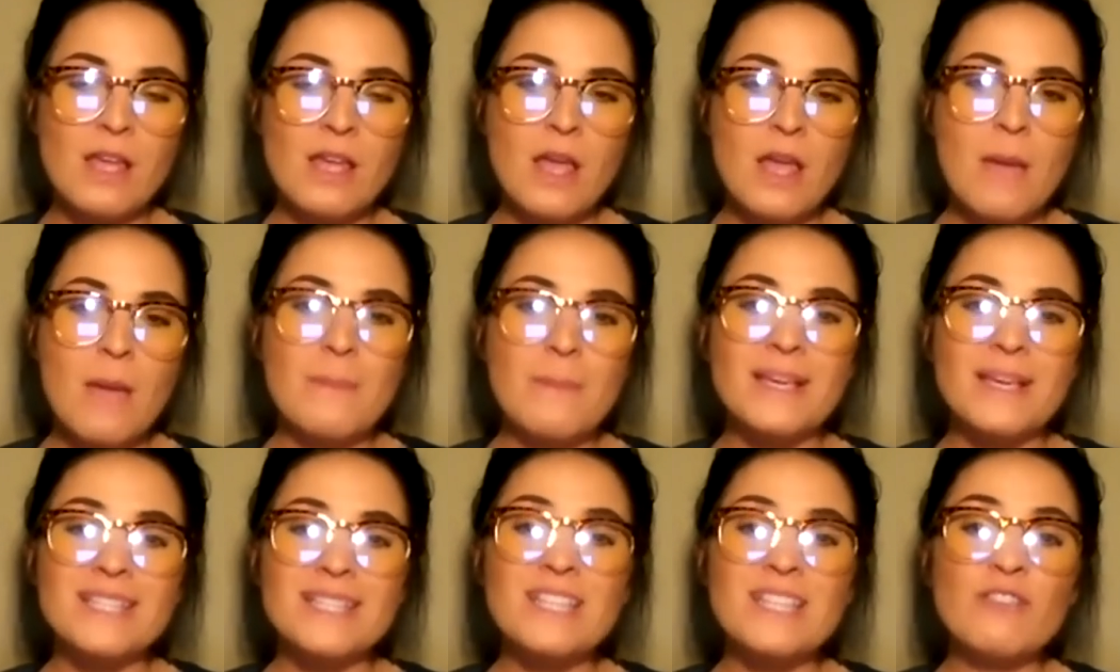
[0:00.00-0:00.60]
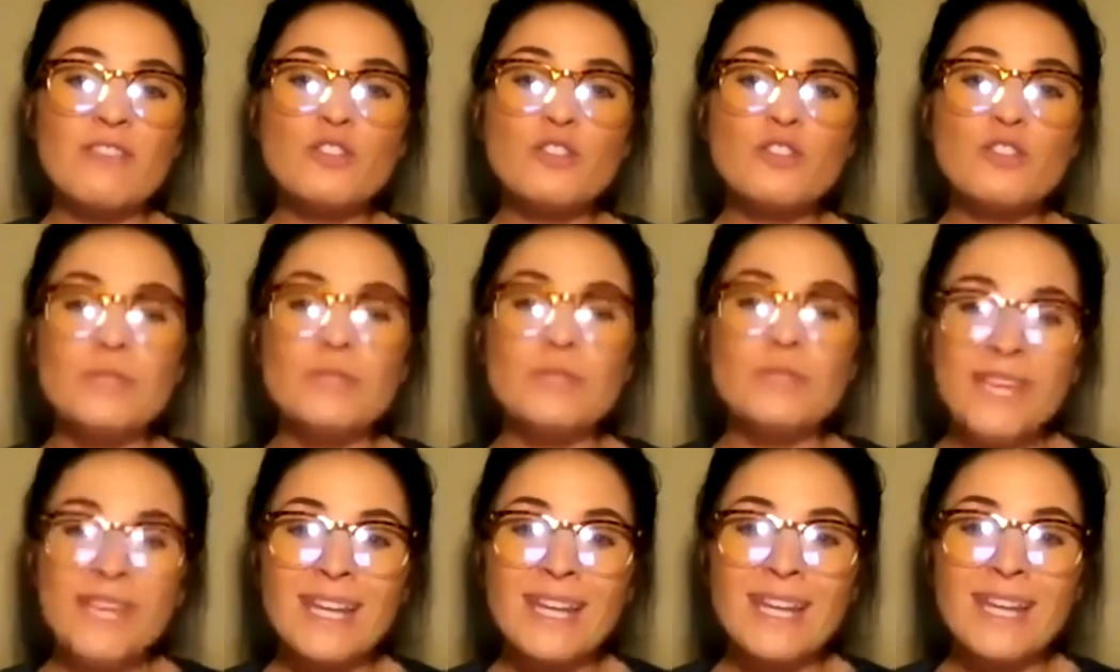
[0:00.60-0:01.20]
Because if you
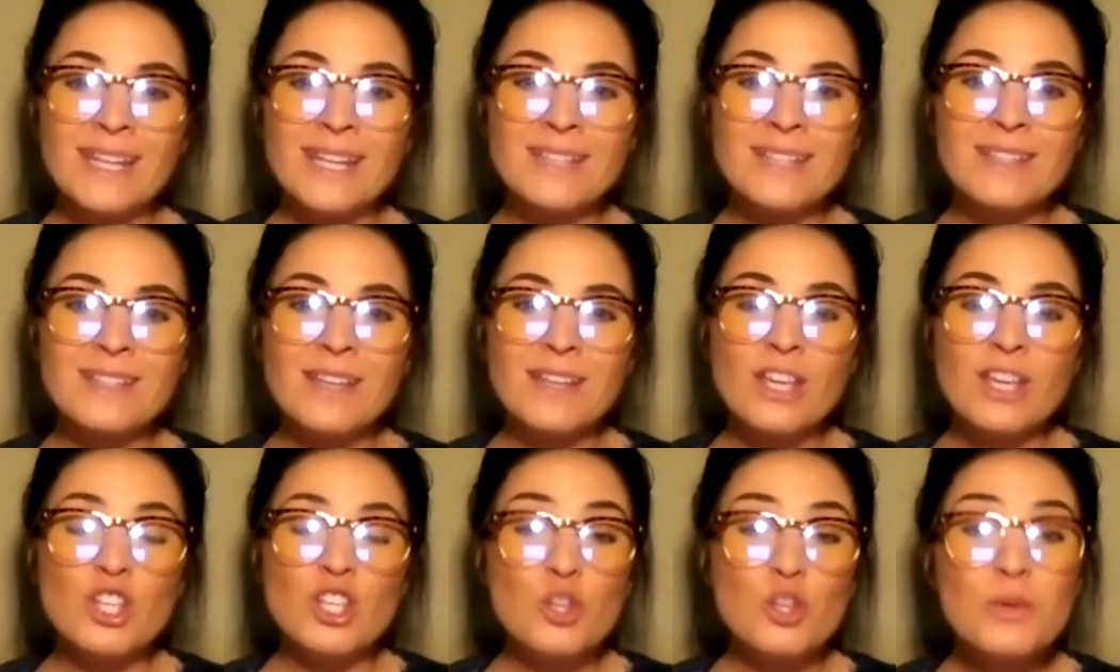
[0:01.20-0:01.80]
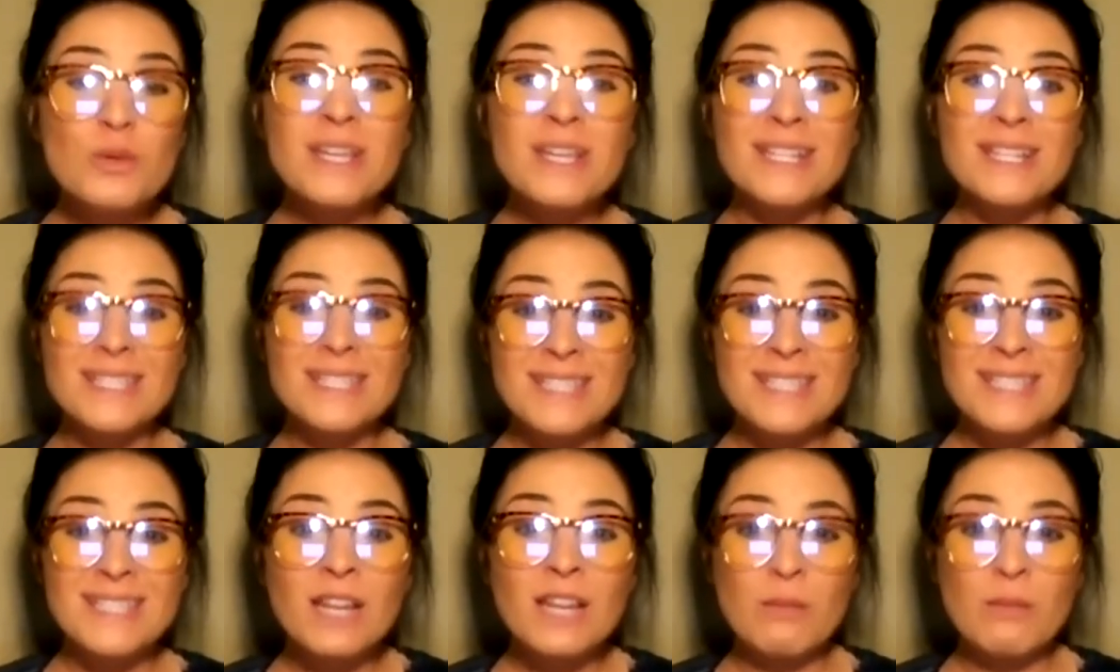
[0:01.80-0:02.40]
did it, you can
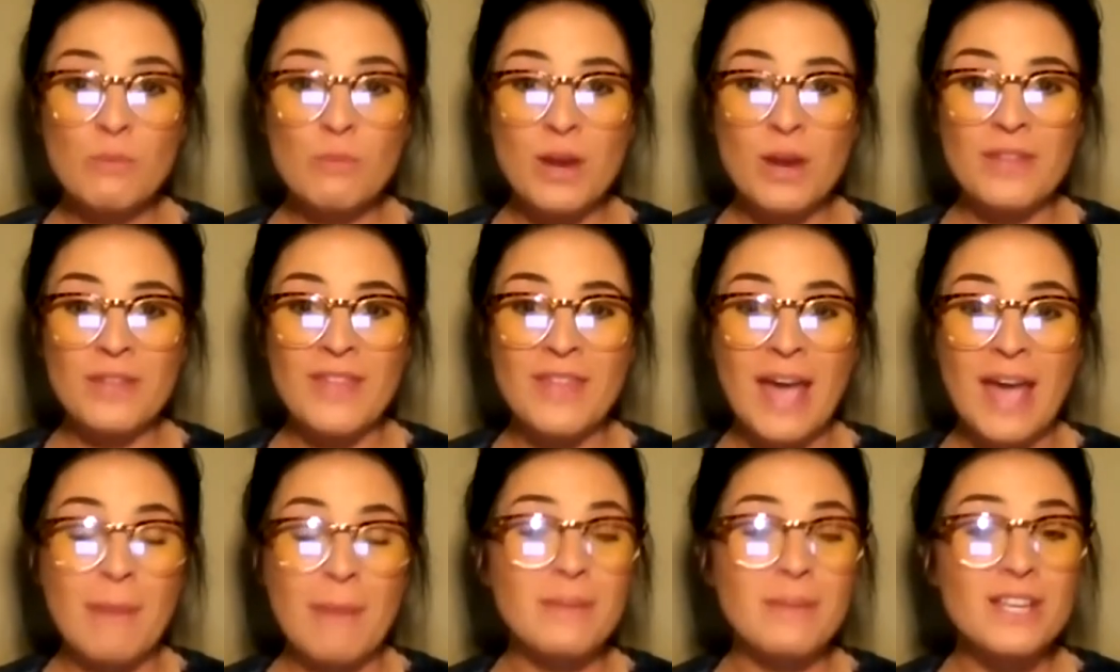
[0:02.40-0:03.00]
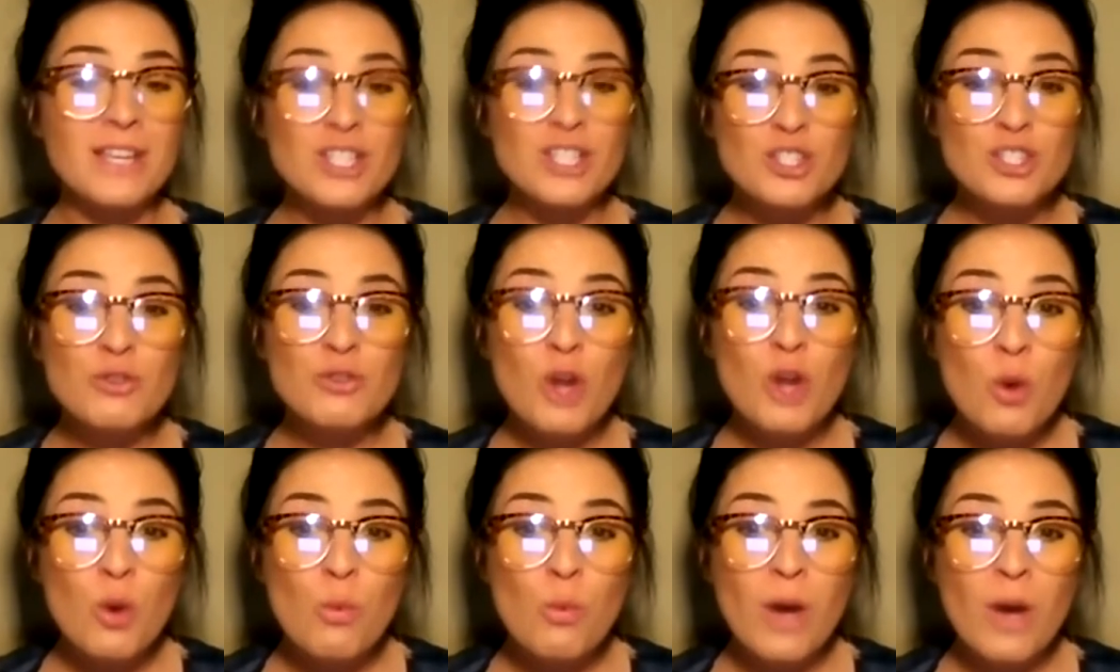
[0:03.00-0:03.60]
celebrate that, because you
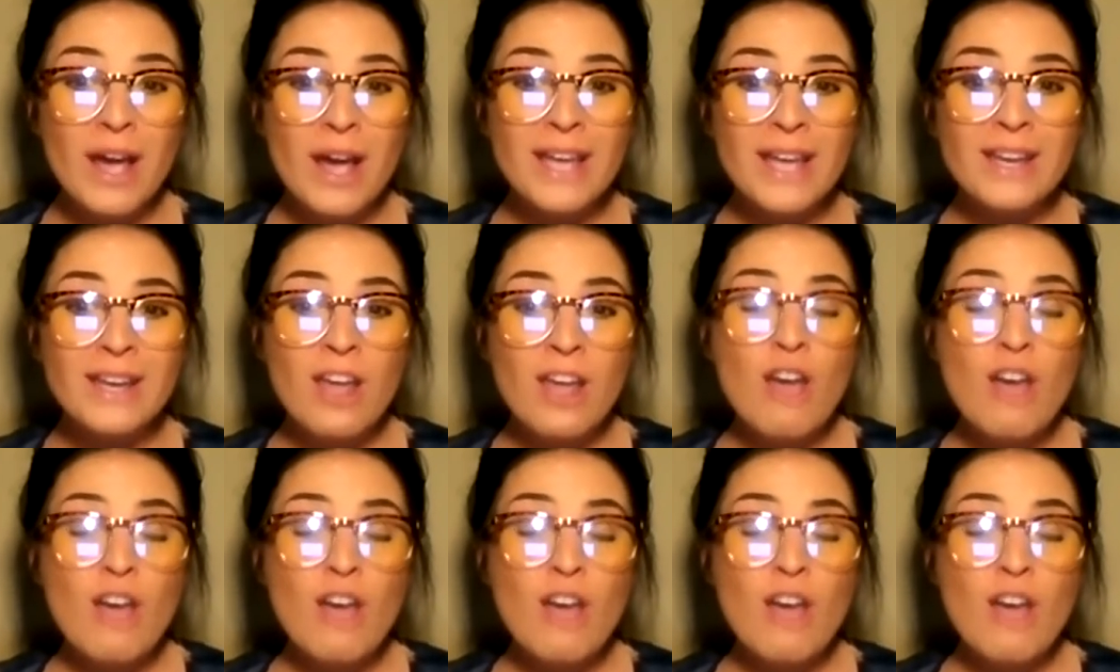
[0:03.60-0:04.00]
know what?